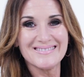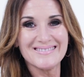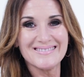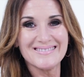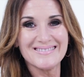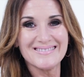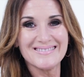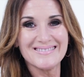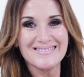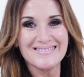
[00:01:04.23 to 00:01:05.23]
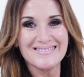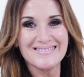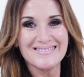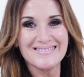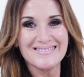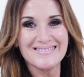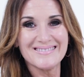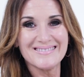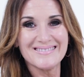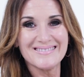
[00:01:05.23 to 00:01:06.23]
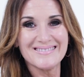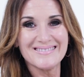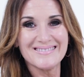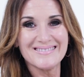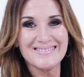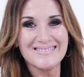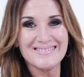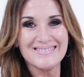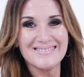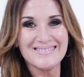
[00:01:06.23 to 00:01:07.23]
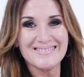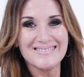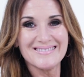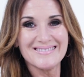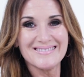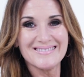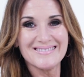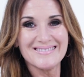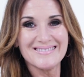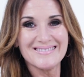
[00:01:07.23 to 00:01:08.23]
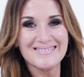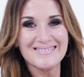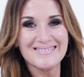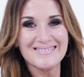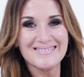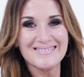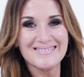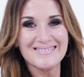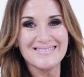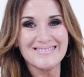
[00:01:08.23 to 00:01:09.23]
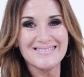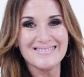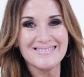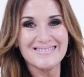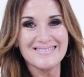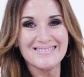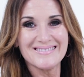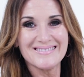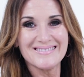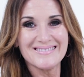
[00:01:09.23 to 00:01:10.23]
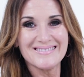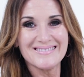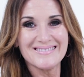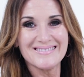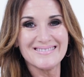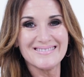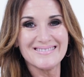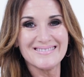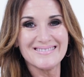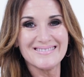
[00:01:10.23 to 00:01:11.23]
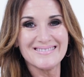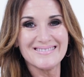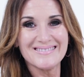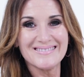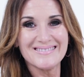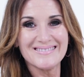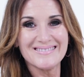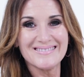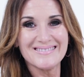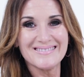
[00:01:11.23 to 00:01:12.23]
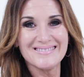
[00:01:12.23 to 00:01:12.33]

This is a still picture; no speech is visible.